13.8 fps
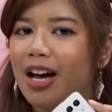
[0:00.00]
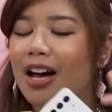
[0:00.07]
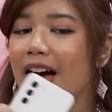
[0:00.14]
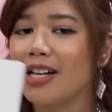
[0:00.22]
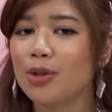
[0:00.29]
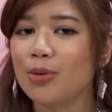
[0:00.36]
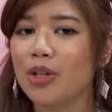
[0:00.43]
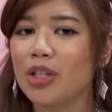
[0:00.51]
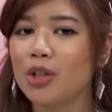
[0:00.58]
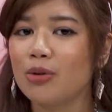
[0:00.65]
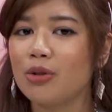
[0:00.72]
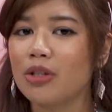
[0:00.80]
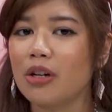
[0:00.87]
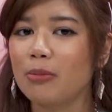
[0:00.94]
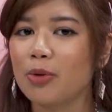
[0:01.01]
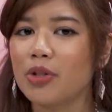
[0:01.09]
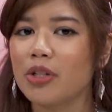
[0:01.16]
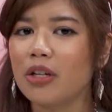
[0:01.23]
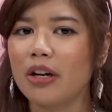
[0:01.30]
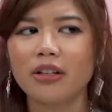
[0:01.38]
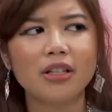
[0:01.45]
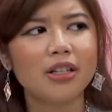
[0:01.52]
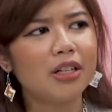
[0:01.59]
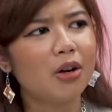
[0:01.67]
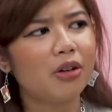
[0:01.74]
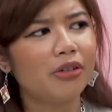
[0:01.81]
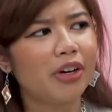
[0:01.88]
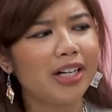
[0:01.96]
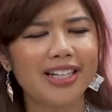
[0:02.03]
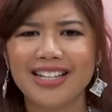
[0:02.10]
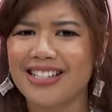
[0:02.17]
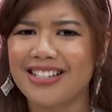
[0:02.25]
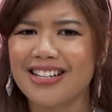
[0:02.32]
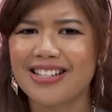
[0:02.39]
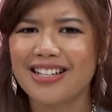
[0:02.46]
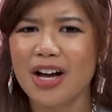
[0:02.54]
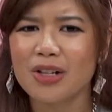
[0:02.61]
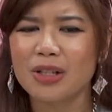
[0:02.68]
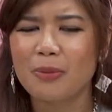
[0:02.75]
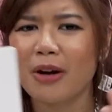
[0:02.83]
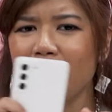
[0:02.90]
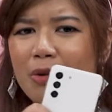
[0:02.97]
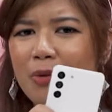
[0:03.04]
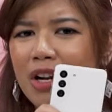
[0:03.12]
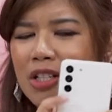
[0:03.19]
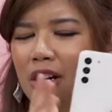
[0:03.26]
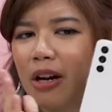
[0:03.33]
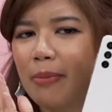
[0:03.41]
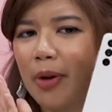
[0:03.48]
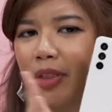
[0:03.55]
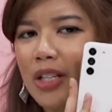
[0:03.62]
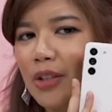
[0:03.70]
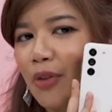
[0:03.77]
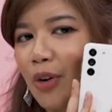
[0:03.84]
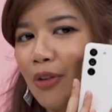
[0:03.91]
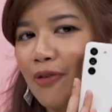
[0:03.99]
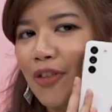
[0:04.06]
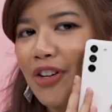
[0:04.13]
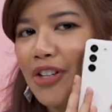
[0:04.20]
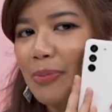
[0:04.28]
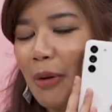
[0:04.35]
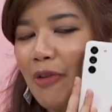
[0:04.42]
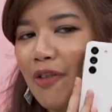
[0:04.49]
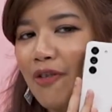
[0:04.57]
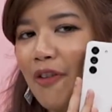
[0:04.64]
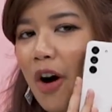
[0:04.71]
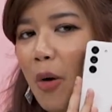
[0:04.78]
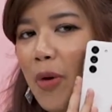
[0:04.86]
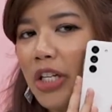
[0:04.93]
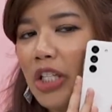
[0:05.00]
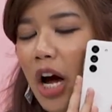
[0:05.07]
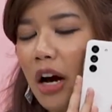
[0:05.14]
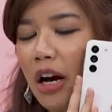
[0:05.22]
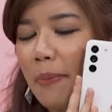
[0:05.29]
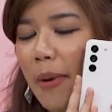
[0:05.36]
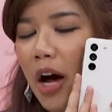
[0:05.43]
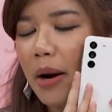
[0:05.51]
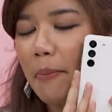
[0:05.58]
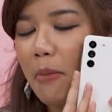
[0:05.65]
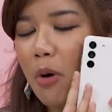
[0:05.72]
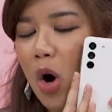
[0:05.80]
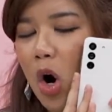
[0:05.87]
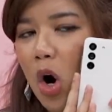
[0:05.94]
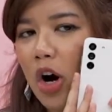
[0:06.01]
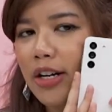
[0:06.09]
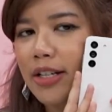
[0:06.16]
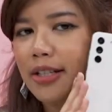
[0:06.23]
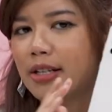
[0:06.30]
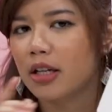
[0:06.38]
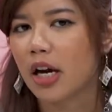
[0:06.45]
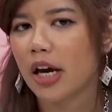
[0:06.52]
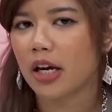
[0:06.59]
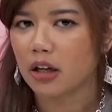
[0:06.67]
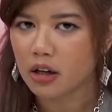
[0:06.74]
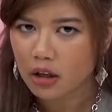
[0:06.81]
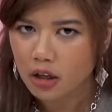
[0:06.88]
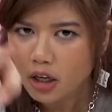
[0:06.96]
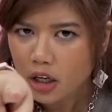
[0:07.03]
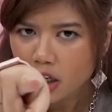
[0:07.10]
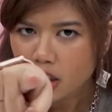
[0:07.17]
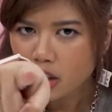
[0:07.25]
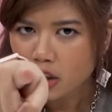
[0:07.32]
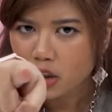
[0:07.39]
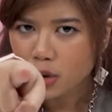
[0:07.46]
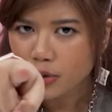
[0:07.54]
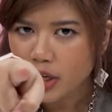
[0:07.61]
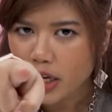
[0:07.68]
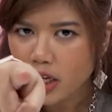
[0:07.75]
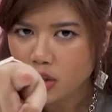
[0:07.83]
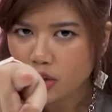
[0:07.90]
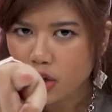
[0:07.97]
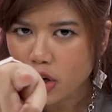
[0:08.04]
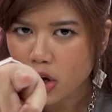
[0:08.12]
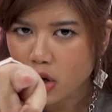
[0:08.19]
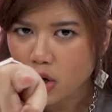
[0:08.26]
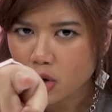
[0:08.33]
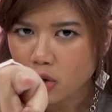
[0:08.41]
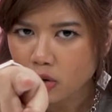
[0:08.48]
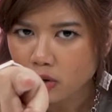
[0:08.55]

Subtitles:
S22 is almost here. I think it already is just announced, but I really want to talk about this phone first. But before we talk about it more, CK, do the intro.